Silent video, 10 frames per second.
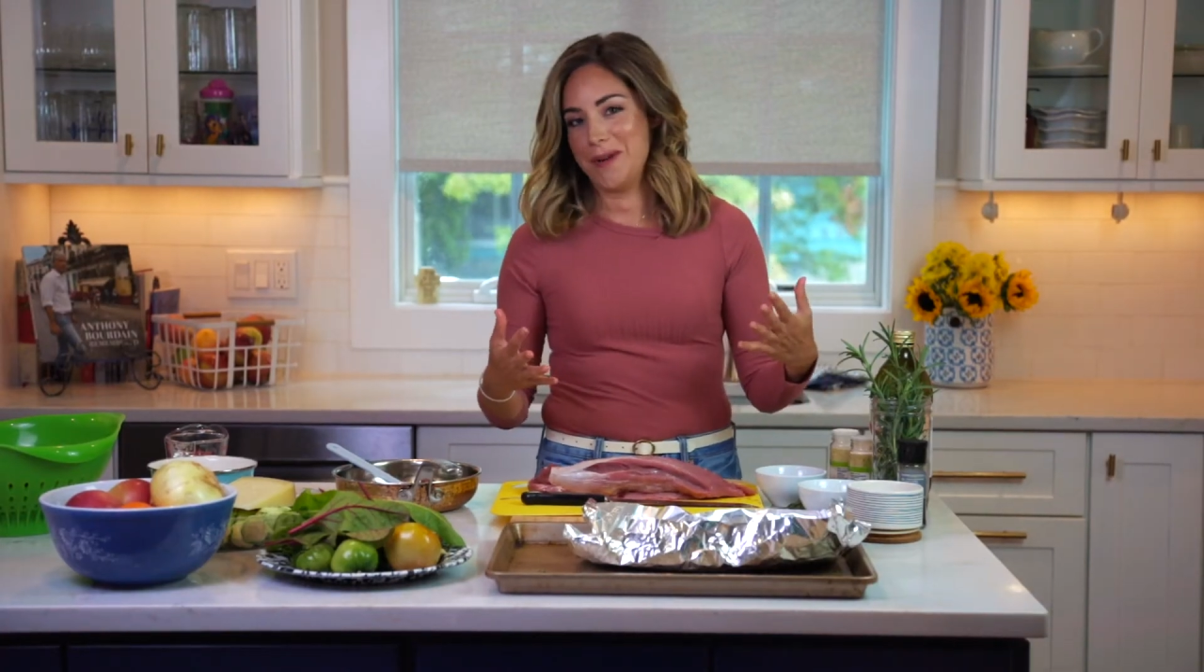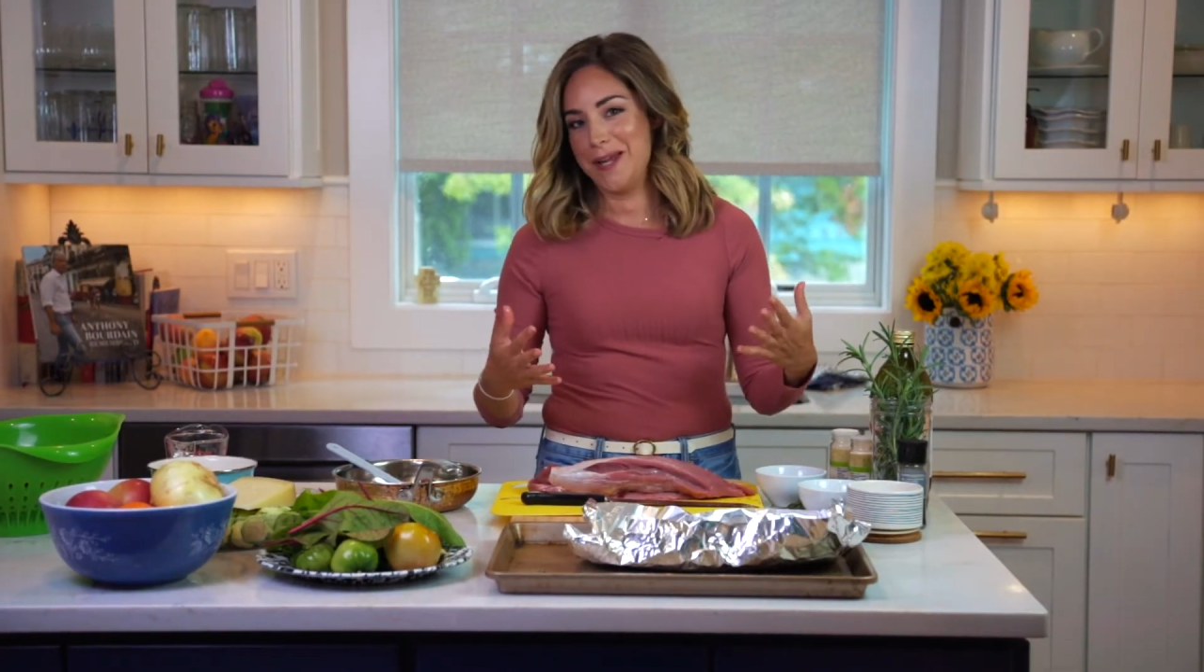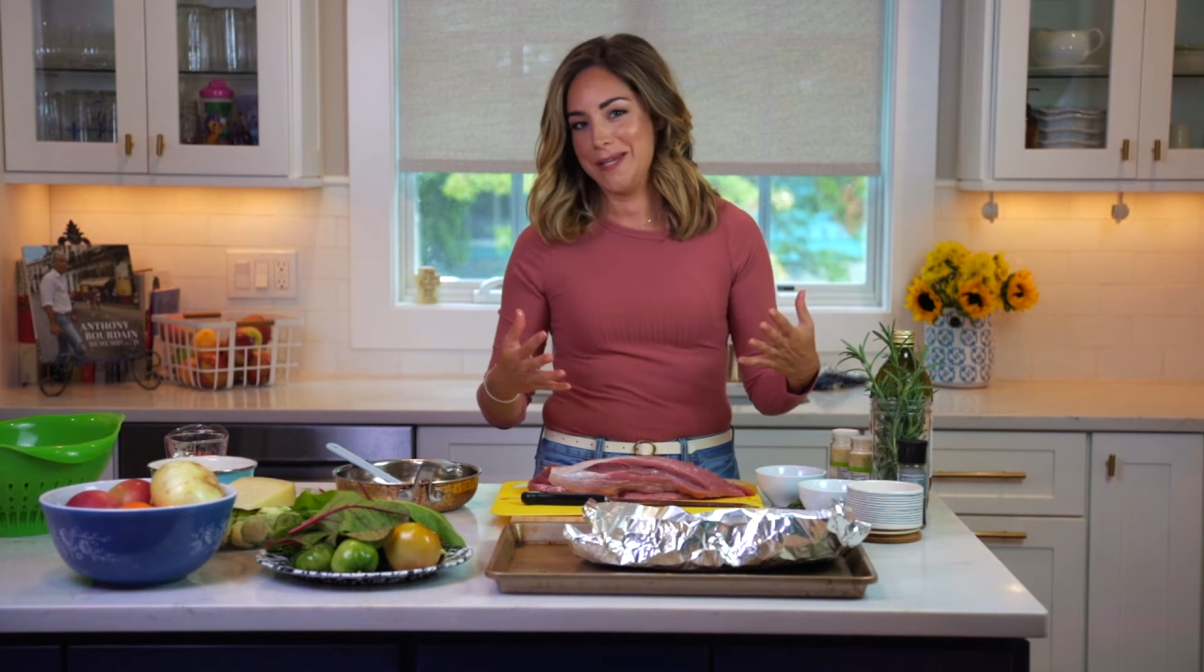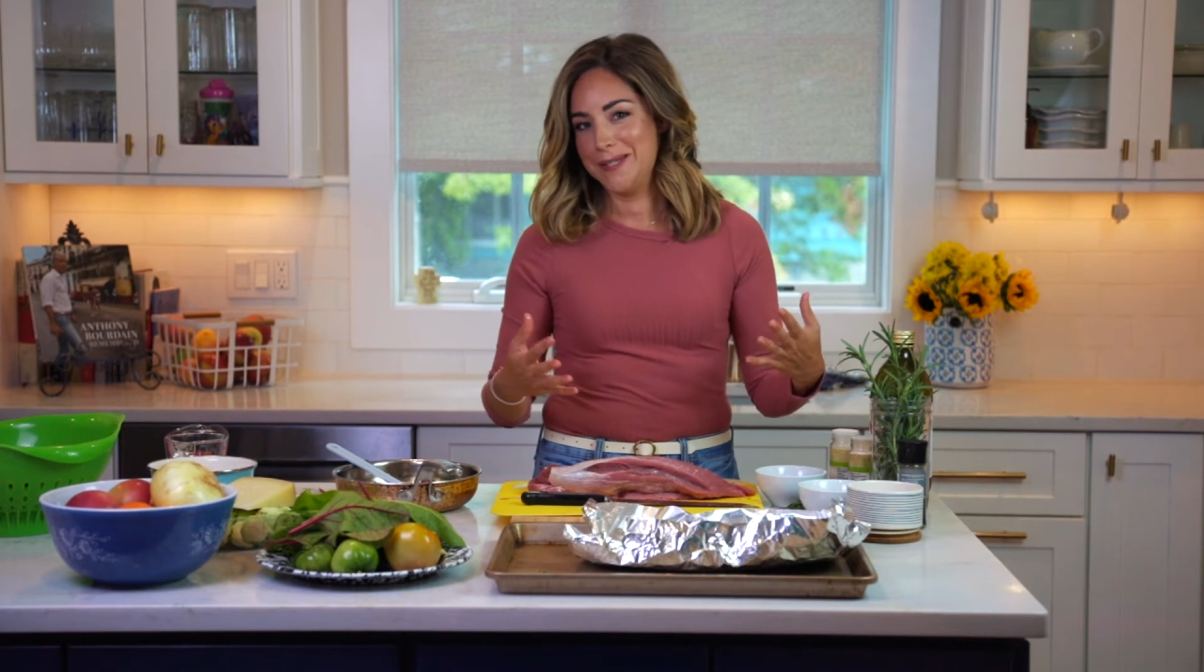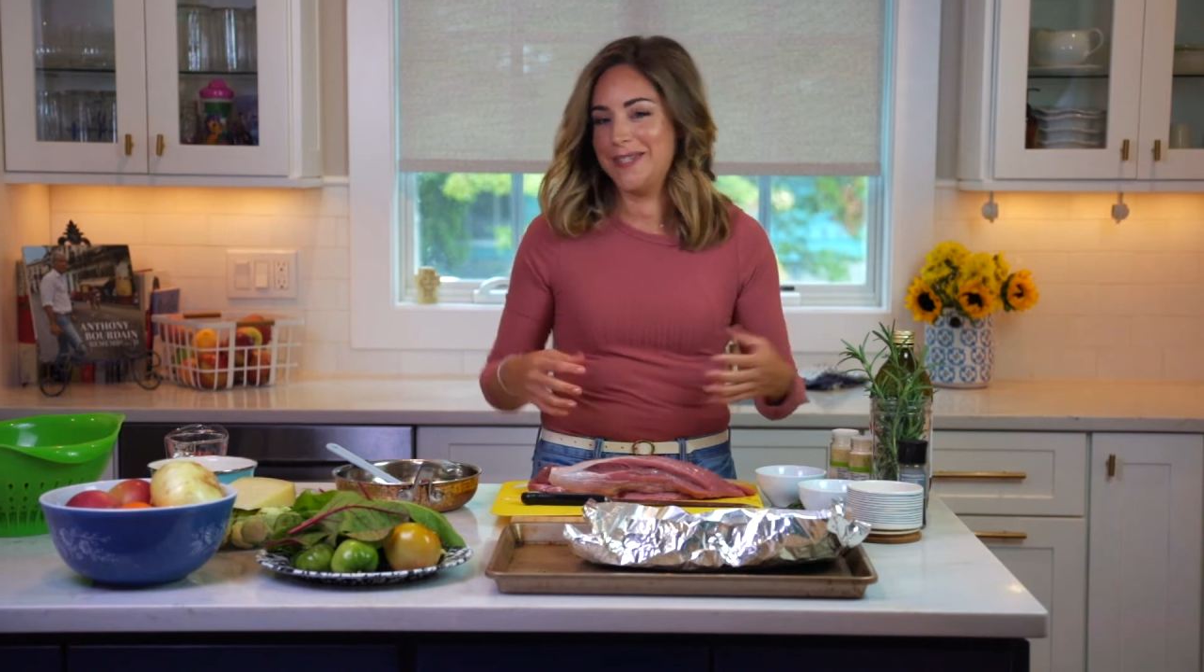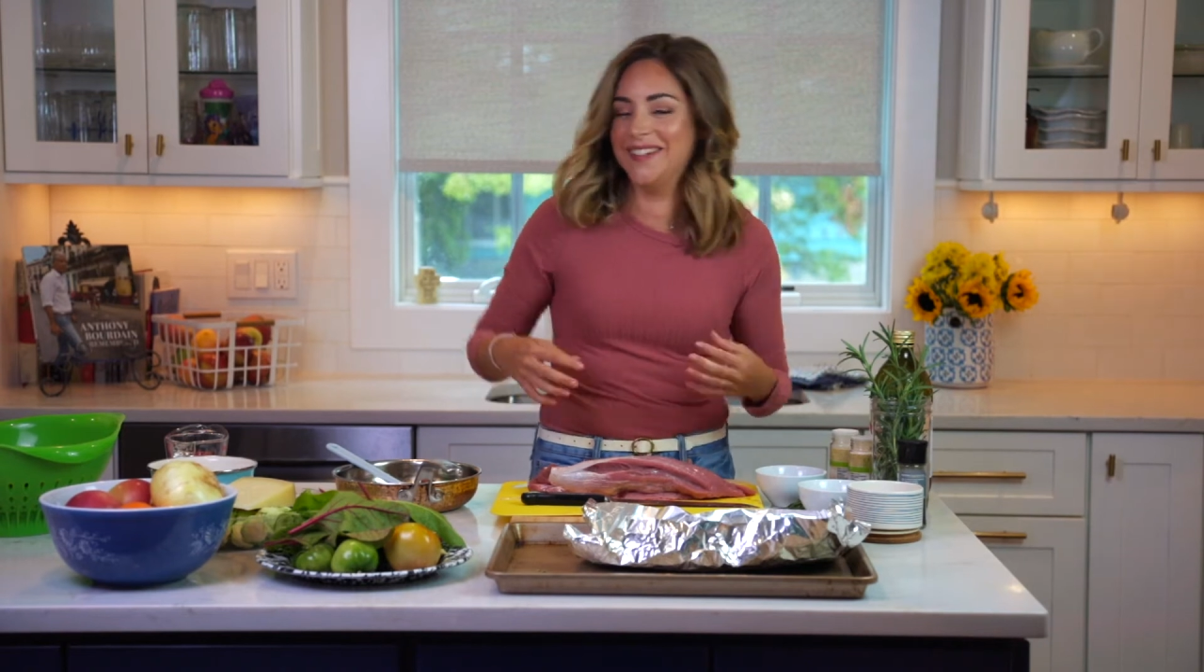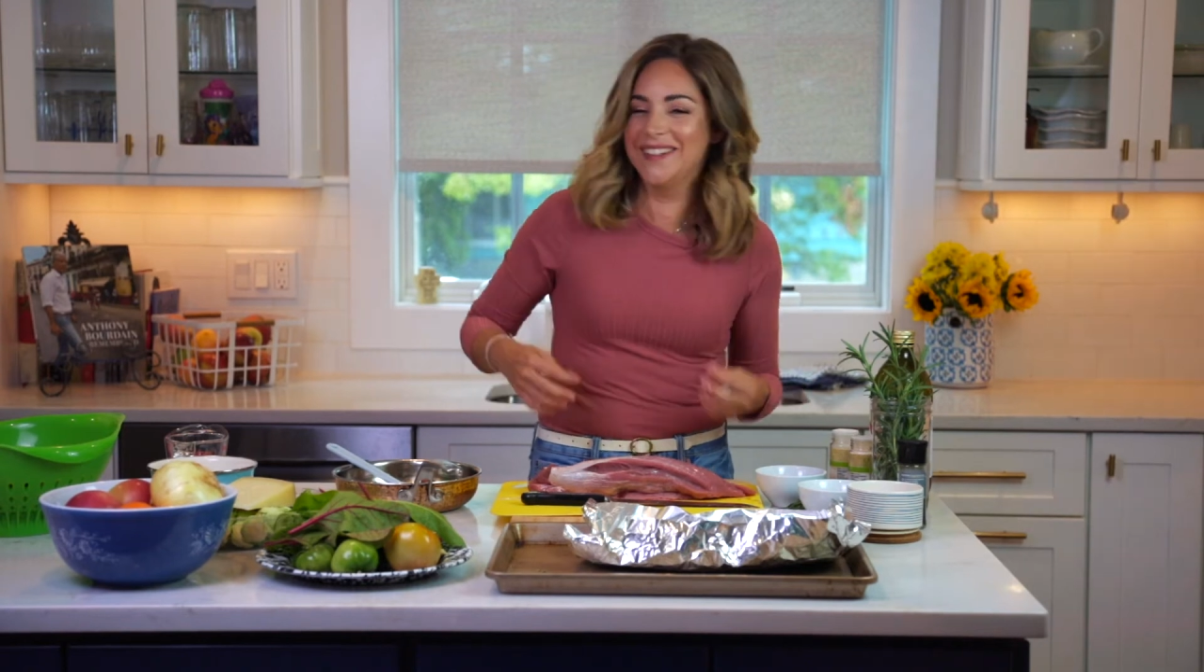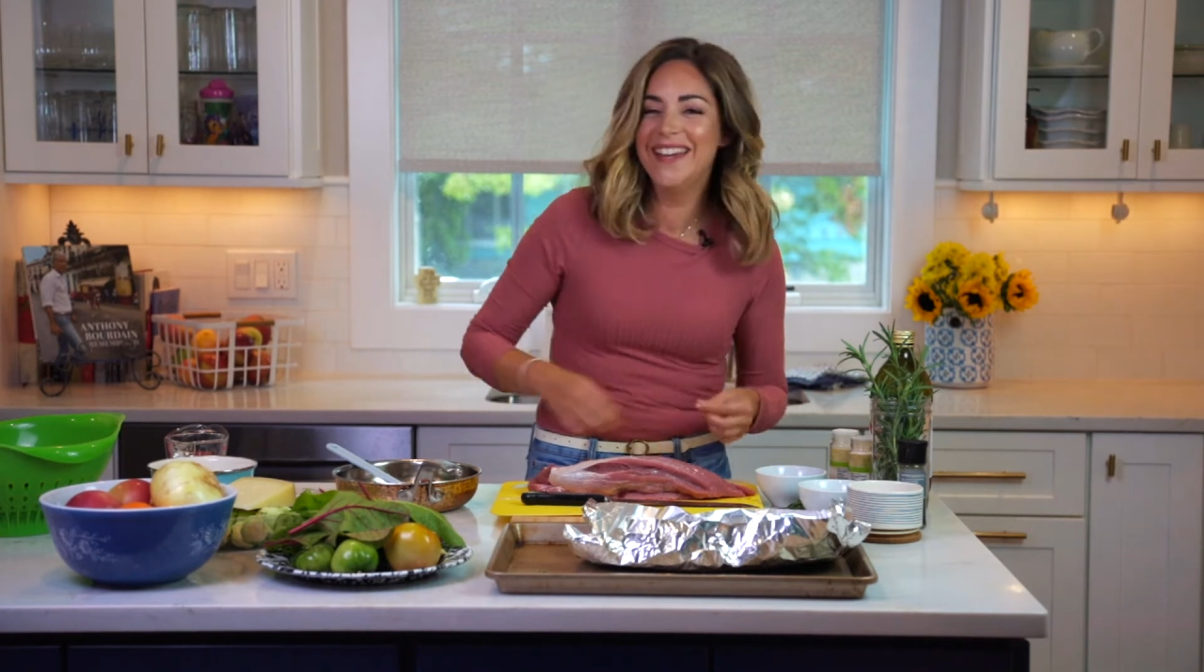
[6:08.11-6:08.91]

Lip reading: my hands.